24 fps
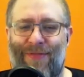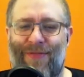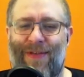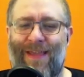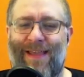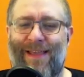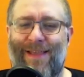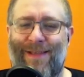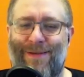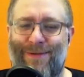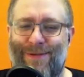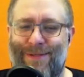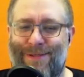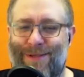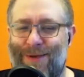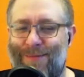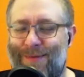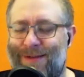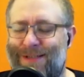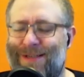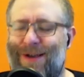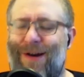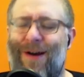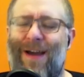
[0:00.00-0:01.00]
Thank you so
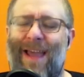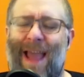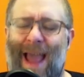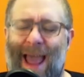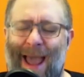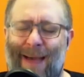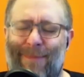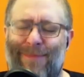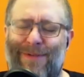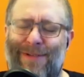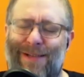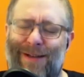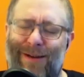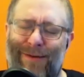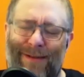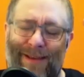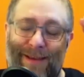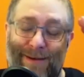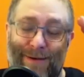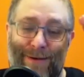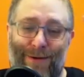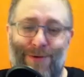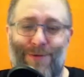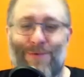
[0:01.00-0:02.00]
much. I
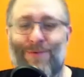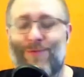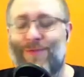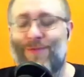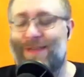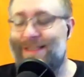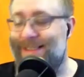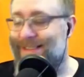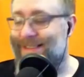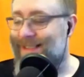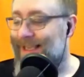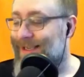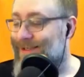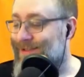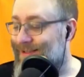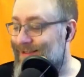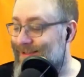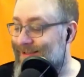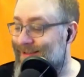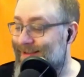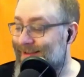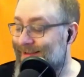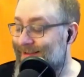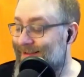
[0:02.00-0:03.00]
absolutely adore these
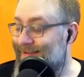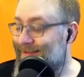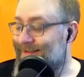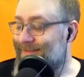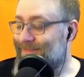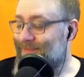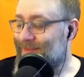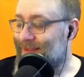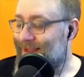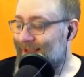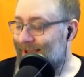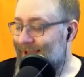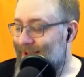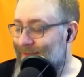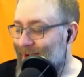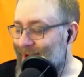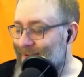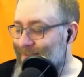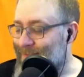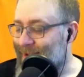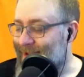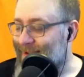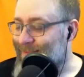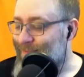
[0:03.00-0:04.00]
sessions.
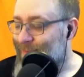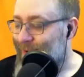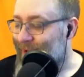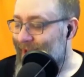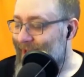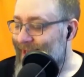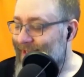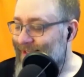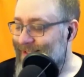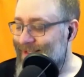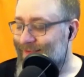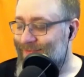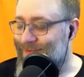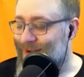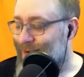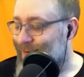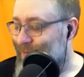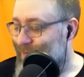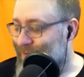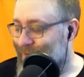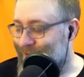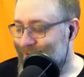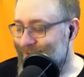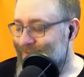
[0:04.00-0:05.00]
I make pages of
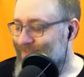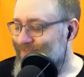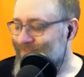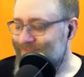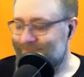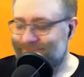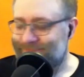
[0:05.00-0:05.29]
notes.